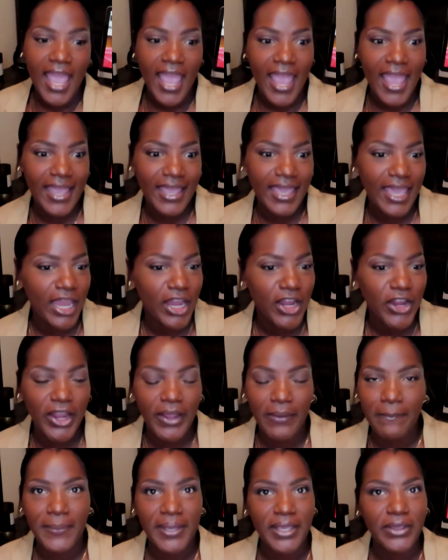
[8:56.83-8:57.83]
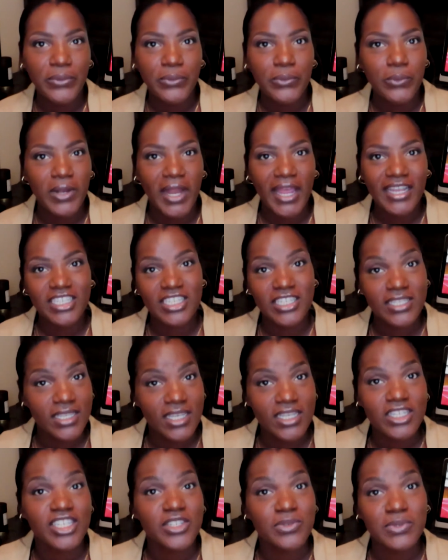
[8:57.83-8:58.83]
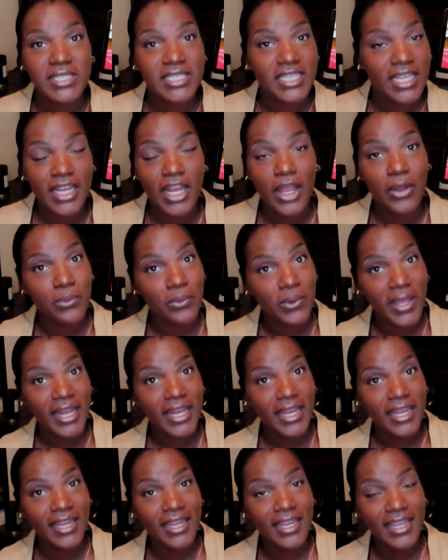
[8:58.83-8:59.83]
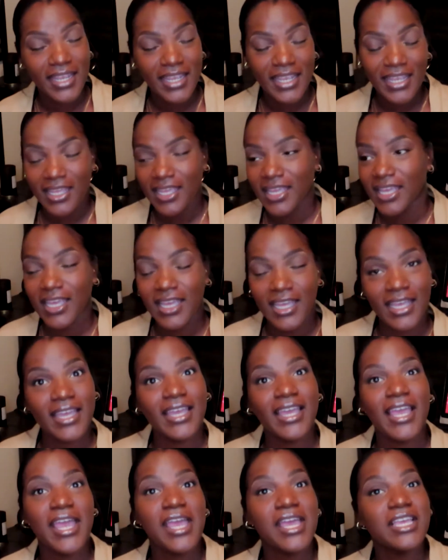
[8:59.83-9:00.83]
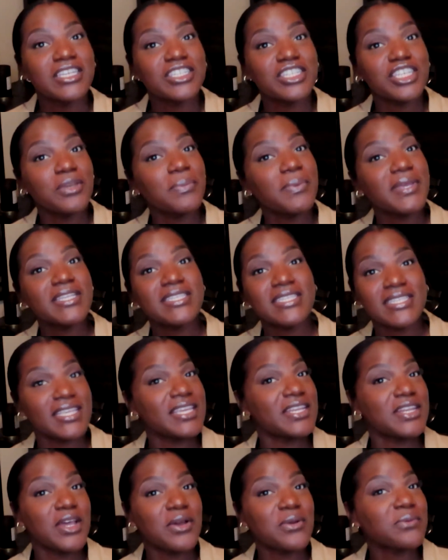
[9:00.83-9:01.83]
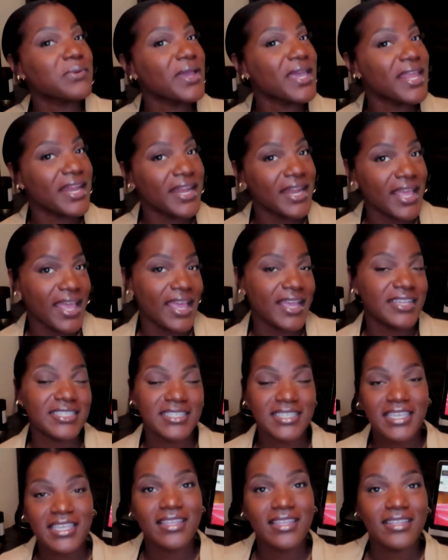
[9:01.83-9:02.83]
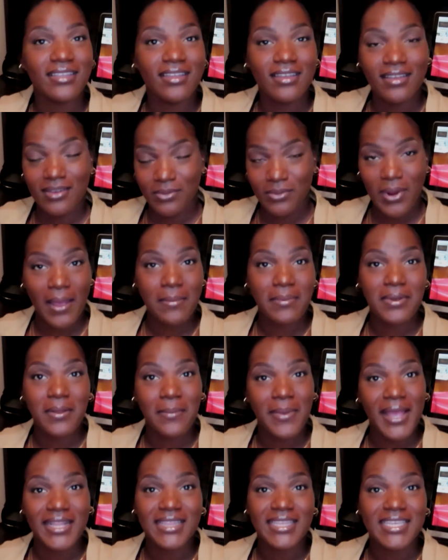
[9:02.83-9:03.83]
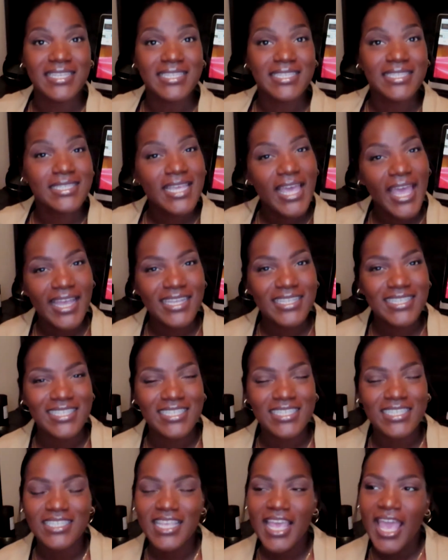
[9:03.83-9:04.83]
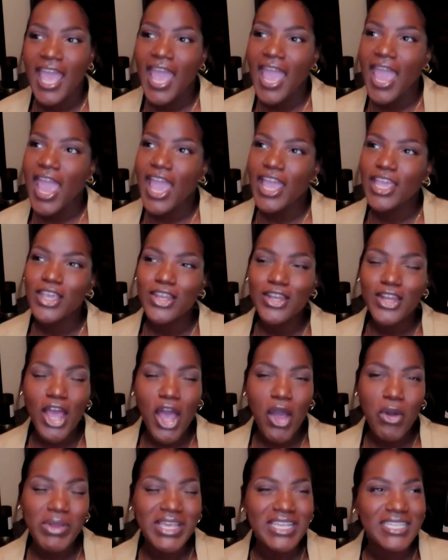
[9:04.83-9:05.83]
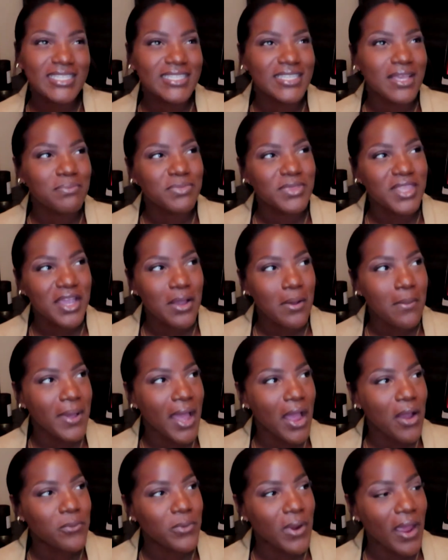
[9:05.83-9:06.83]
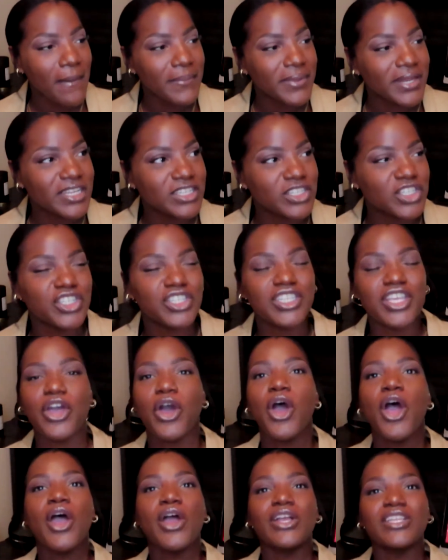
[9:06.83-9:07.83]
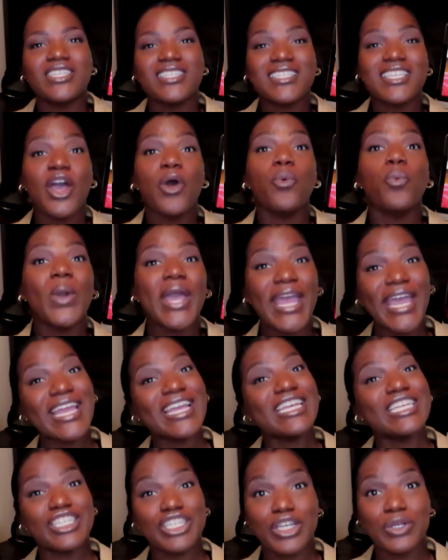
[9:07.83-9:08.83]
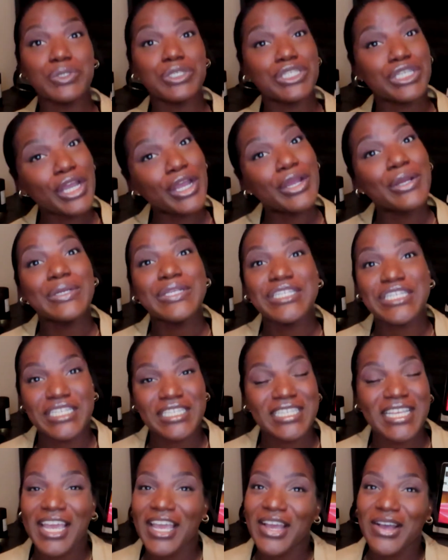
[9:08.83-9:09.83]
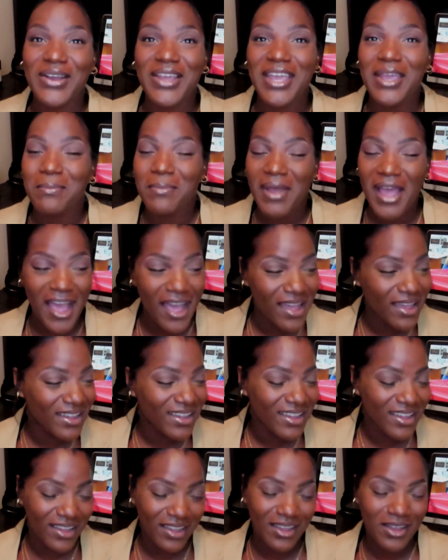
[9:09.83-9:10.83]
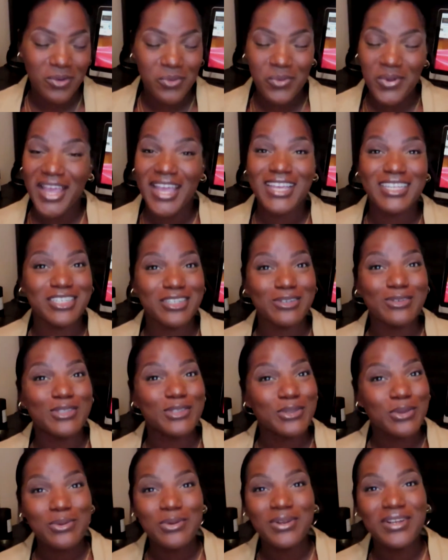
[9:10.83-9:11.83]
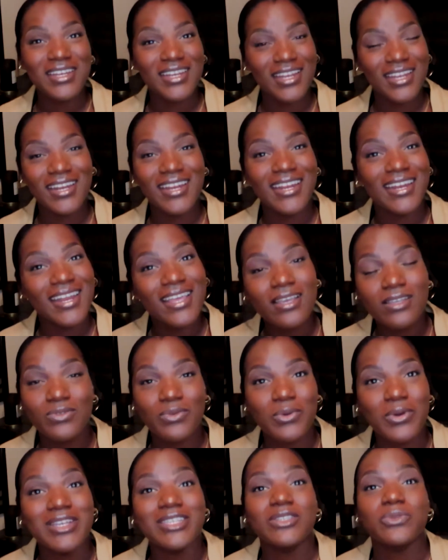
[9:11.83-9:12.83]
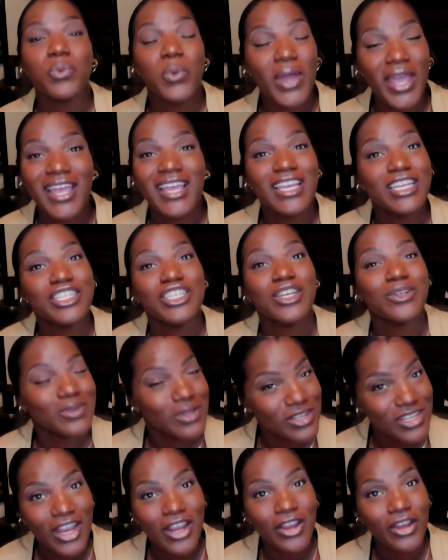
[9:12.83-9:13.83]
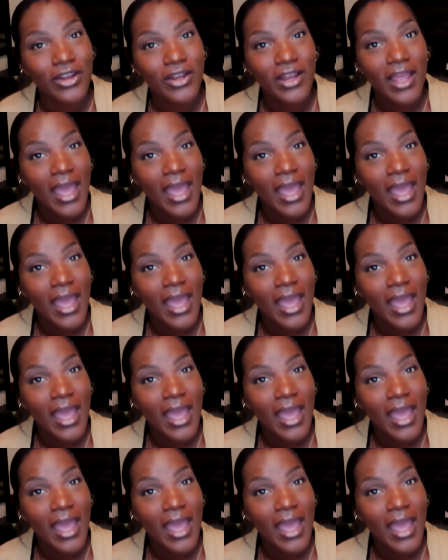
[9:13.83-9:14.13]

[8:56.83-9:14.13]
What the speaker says: And Karen been, like she said, she was sitting on ready. She been sitting on ready to ask Robyn about these taxes. And you know, it's something about Robyn and Giselle. Giselle, where is your shirt, Giselle? In my, where is your Scooter Nene Lee's voice? Where is your shirt?